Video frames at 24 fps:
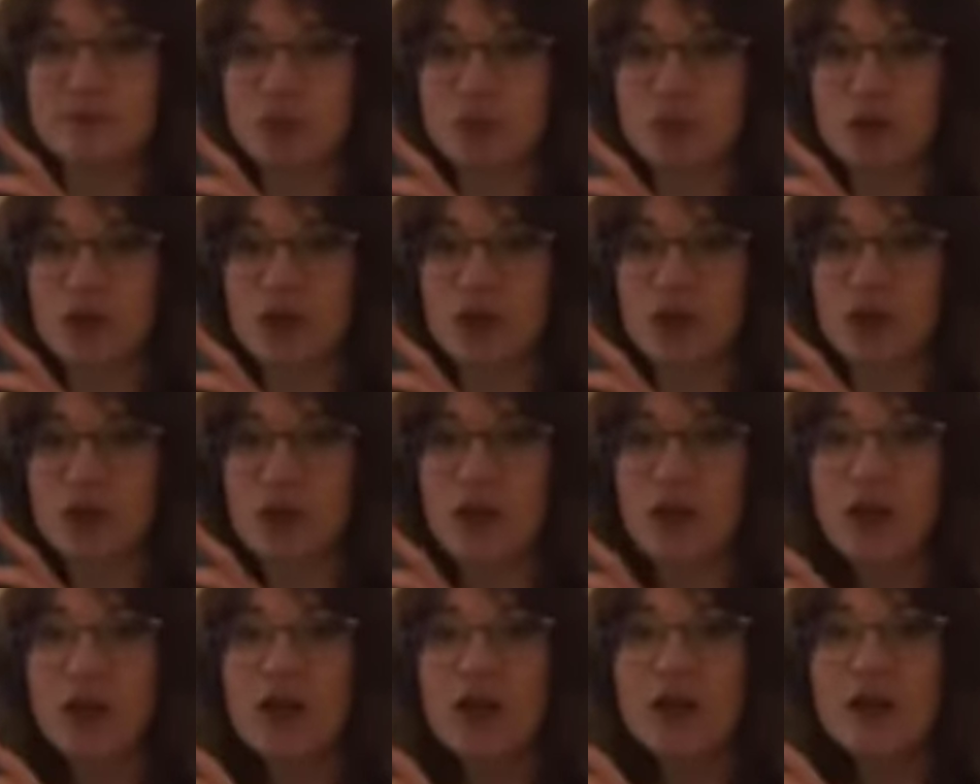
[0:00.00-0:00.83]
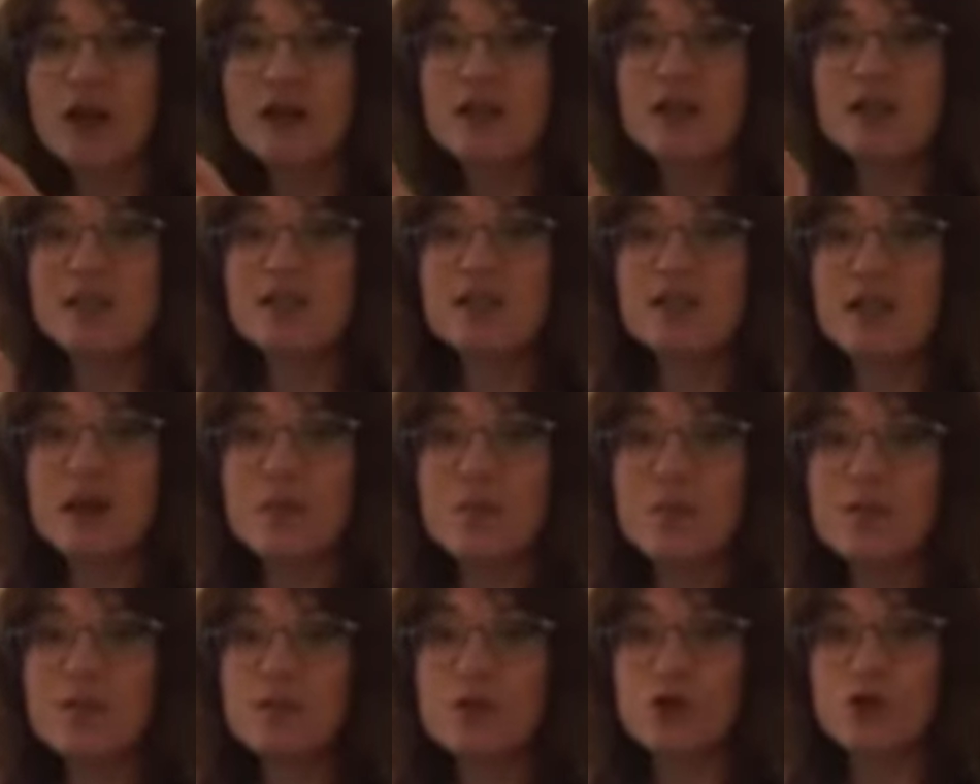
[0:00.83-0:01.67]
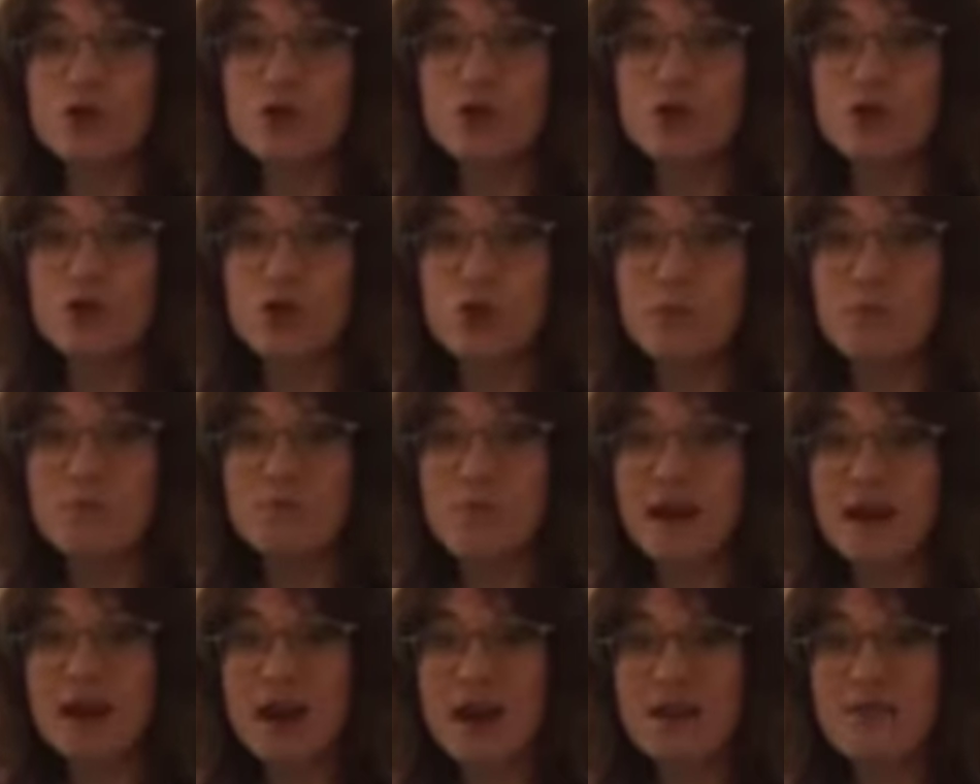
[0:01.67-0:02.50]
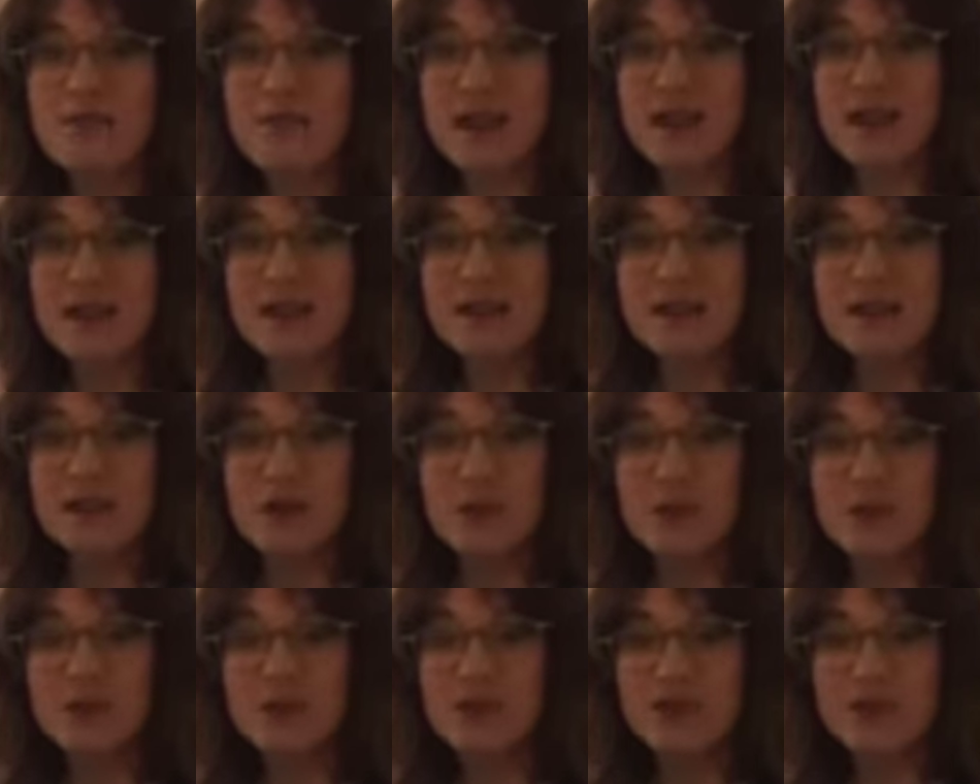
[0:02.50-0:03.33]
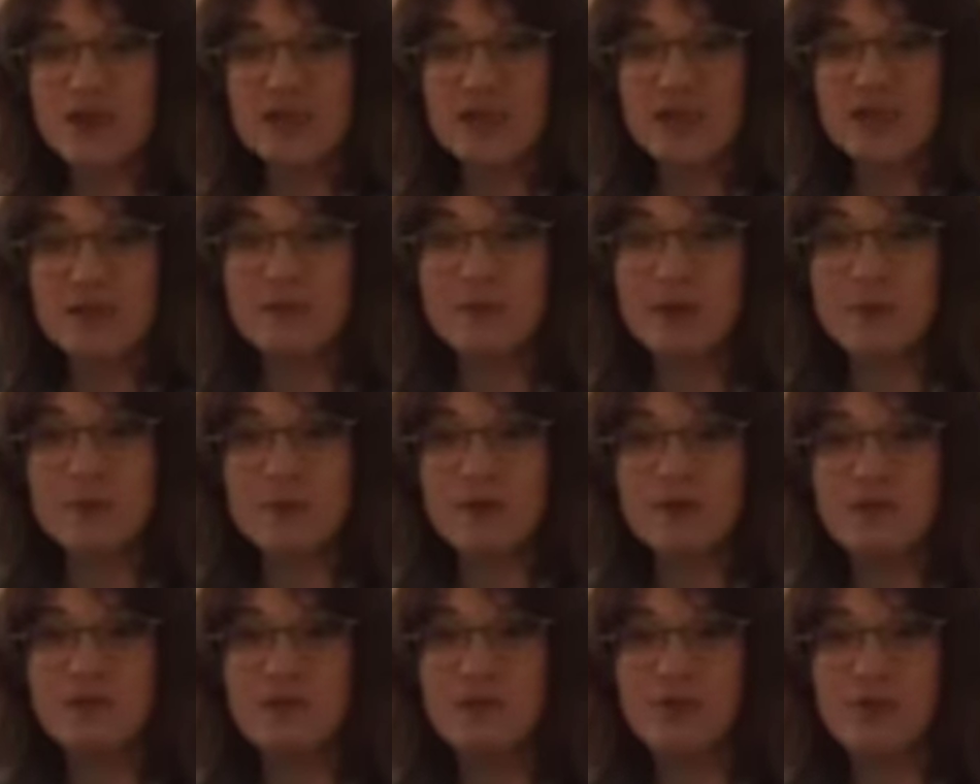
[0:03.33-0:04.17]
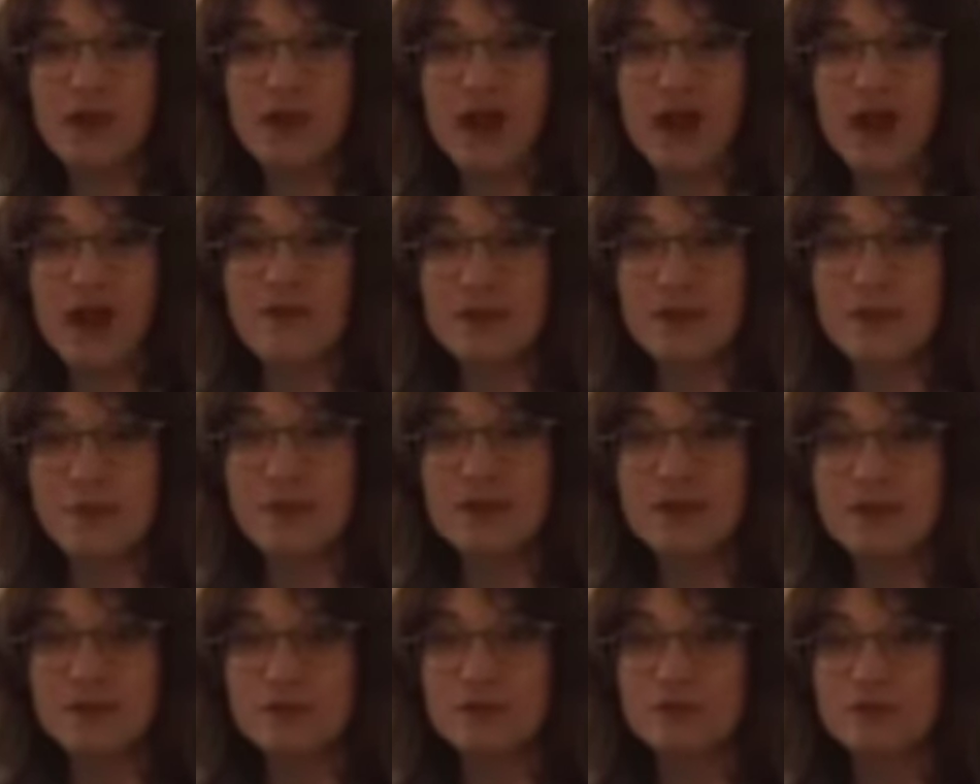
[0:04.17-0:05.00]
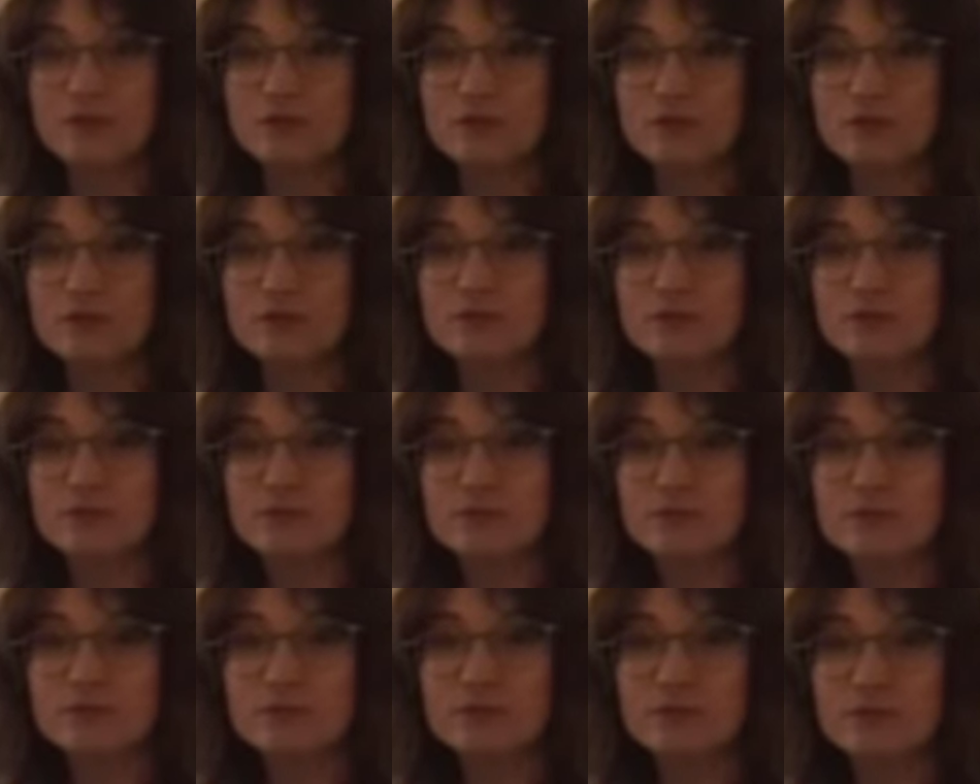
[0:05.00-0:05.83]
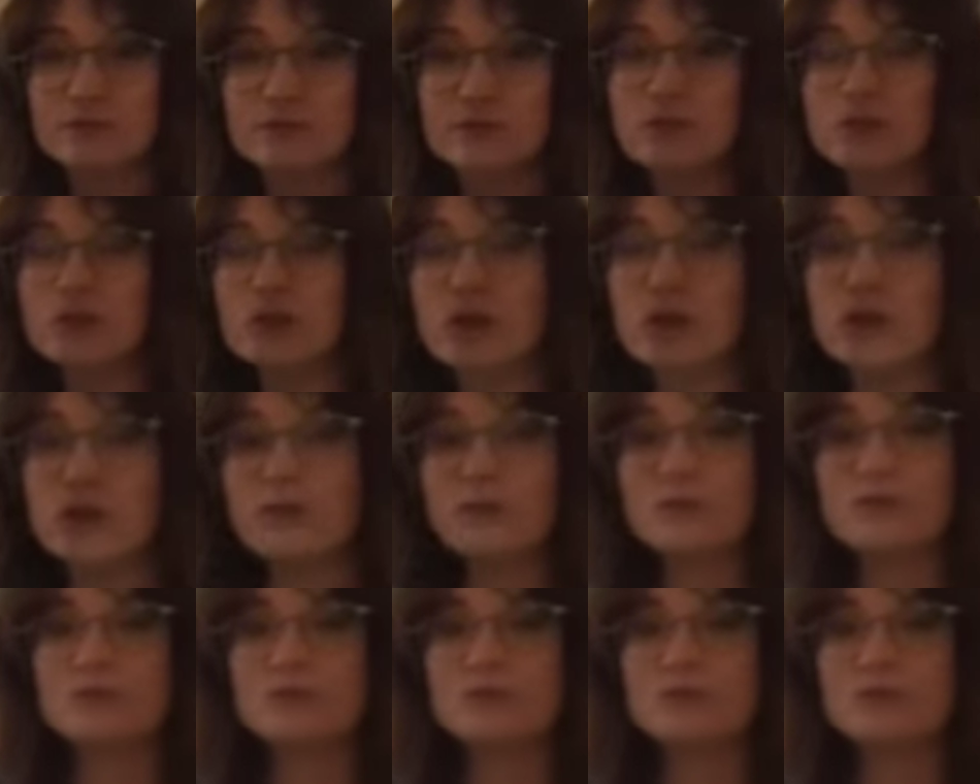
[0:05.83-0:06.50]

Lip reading: Okay. Now some of you might have ended up with this bit being flat in the middle. Okay.